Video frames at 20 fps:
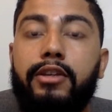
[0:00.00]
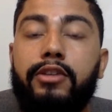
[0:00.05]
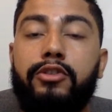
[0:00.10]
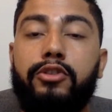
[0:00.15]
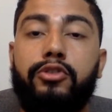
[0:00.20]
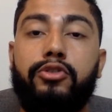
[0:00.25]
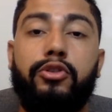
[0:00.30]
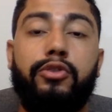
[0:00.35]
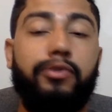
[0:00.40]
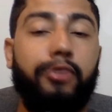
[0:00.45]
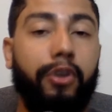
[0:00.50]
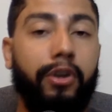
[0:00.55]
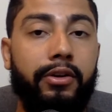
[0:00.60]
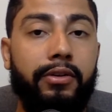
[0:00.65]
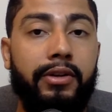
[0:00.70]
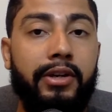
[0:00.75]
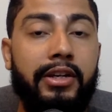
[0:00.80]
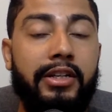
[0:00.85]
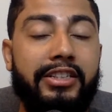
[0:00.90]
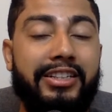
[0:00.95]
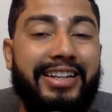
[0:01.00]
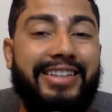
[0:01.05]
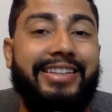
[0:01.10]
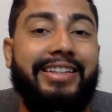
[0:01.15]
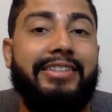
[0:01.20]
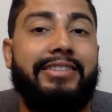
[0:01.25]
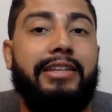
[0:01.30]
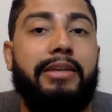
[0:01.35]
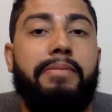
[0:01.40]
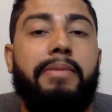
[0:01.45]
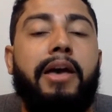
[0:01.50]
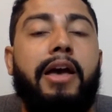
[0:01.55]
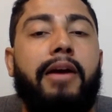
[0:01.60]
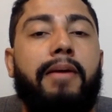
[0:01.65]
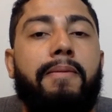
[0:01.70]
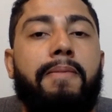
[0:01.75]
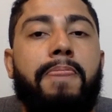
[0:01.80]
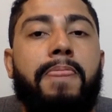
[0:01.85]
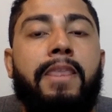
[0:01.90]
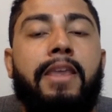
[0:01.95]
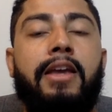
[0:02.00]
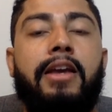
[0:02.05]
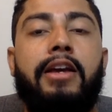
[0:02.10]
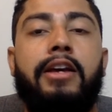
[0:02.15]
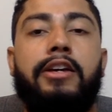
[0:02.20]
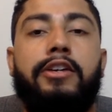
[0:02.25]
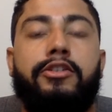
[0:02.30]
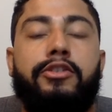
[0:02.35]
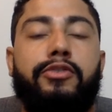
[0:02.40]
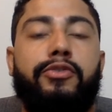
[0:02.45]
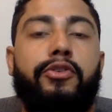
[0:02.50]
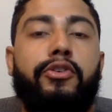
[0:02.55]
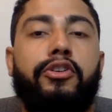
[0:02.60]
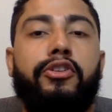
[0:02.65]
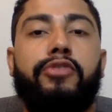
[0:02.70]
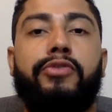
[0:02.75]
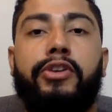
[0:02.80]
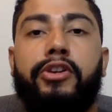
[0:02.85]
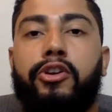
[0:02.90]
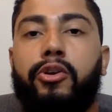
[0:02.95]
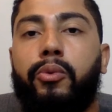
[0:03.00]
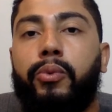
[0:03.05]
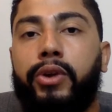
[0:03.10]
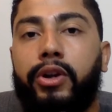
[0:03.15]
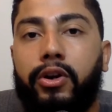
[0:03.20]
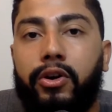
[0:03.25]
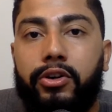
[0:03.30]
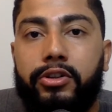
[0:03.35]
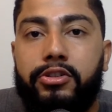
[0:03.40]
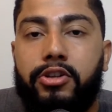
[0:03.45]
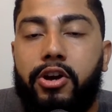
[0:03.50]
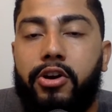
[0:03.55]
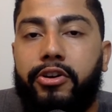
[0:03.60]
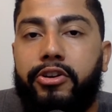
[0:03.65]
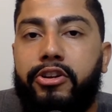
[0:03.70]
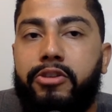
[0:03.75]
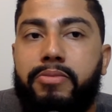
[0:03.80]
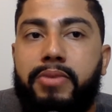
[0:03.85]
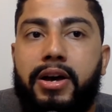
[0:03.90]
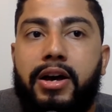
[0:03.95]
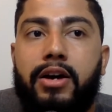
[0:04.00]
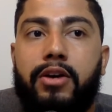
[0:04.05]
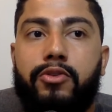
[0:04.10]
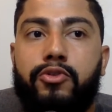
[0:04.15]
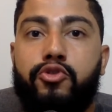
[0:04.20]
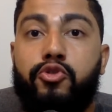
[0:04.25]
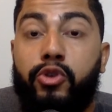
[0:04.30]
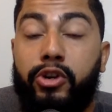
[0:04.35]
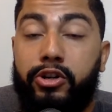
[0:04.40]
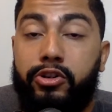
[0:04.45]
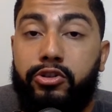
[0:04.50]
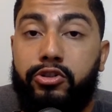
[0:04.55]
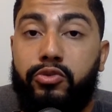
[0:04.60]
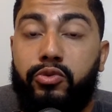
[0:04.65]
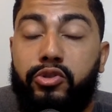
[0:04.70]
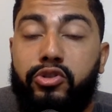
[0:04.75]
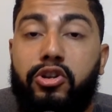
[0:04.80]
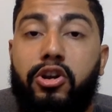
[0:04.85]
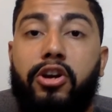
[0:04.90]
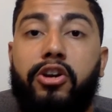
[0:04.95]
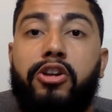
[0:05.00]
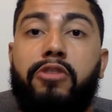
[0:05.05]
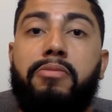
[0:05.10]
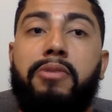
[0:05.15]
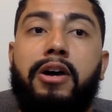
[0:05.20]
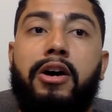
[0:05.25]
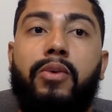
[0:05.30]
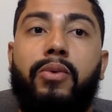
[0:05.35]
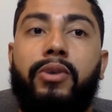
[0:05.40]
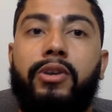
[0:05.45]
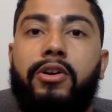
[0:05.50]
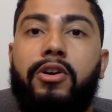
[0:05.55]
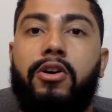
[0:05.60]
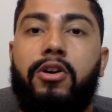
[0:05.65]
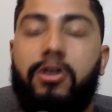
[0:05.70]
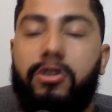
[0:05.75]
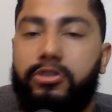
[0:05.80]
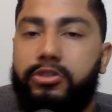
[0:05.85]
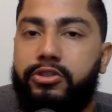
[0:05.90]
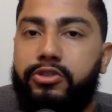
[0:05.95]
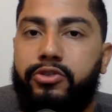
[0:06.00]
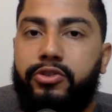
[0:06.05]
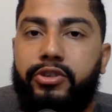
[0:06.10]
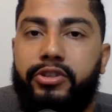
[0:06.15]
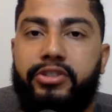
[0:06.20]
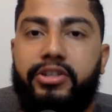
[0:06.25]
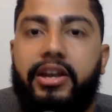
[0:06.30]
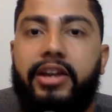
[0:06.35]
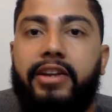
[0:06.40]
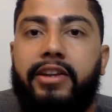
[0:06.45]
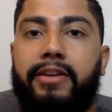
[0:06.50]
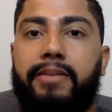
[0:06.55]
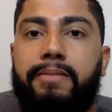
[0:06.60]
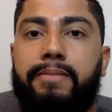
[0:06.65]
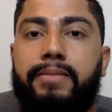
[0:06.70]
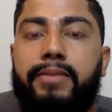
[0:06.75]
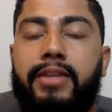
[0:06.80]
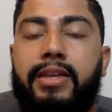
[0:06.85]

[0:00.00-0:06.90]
So, so far, let's kind of take a step back. So far in this video, we are talking about triggers. We're talking about what causes your anxiety.